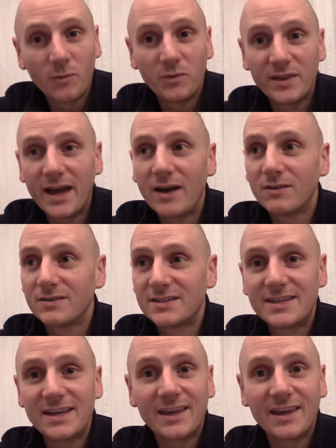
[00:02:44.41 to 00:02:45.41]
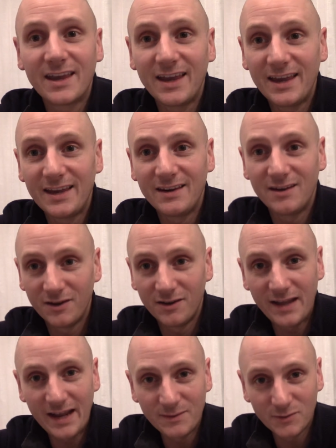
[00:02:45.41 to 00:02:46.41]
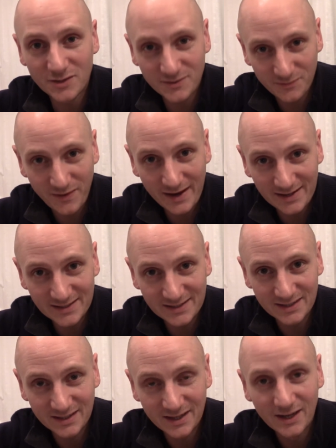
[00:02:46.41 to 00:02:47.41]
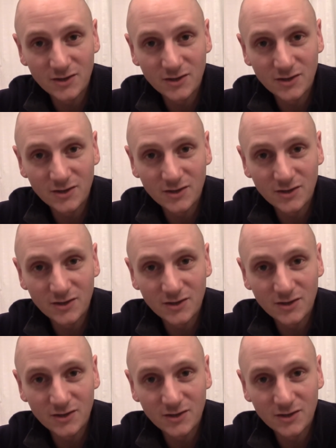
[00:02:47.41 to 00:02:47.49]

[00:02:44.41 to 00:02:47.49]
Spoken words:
Without sticking it in anyone's face,